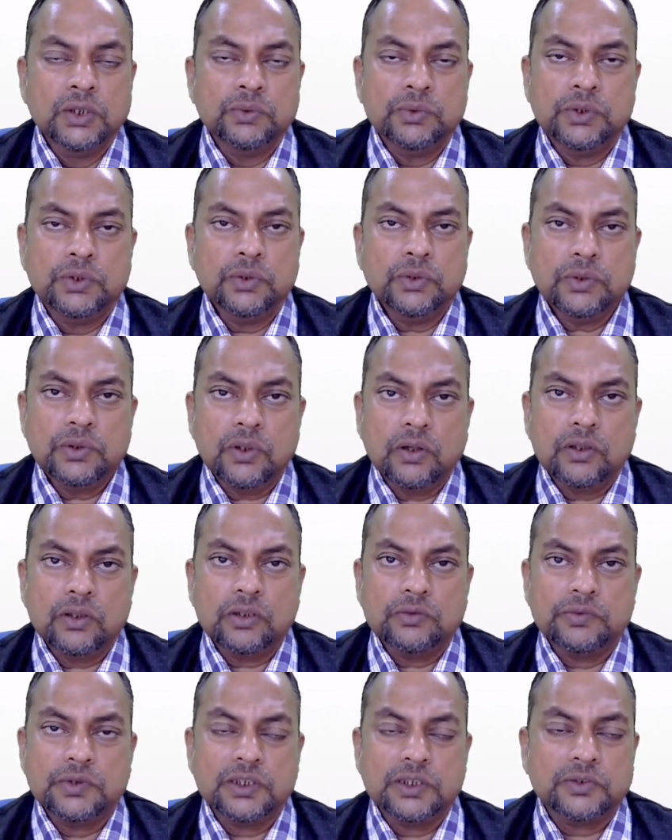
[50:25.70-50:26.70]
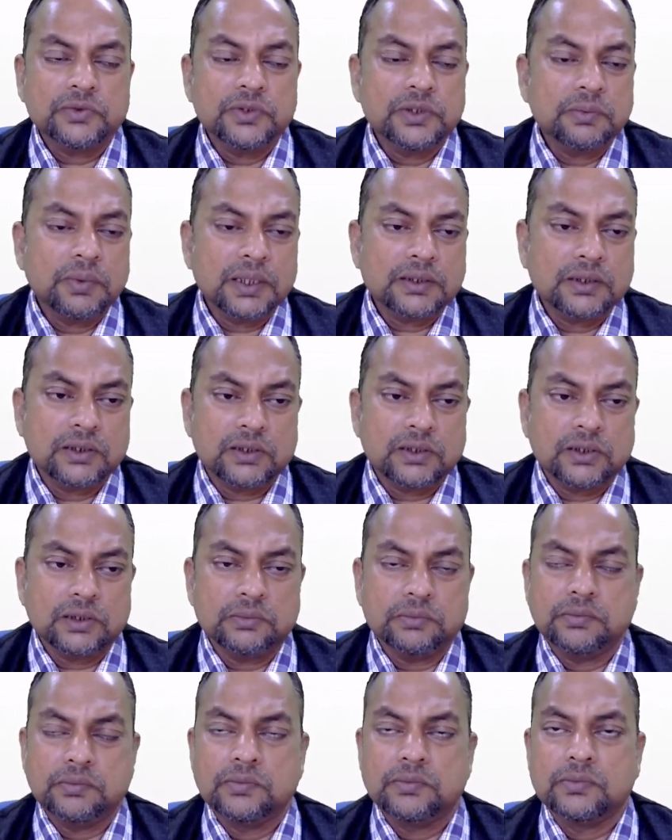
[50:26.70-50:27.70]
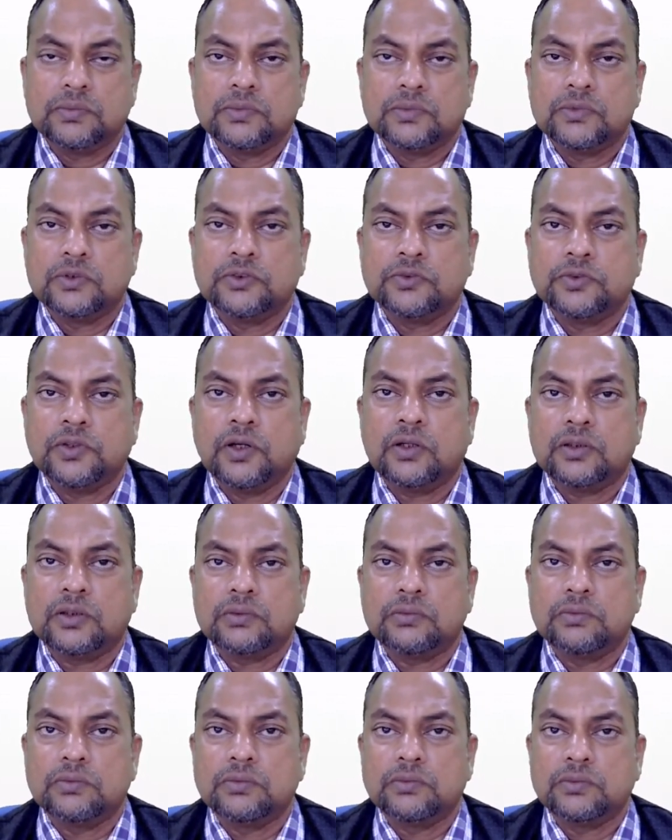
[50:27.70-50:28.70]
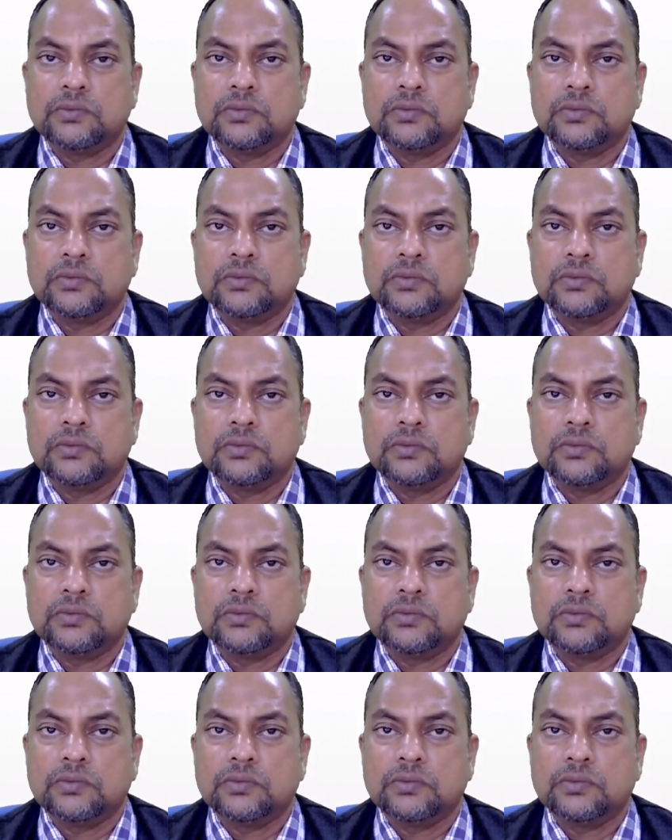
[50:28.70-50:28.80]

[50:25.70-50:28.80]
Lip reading: We don't talk of this feedback system for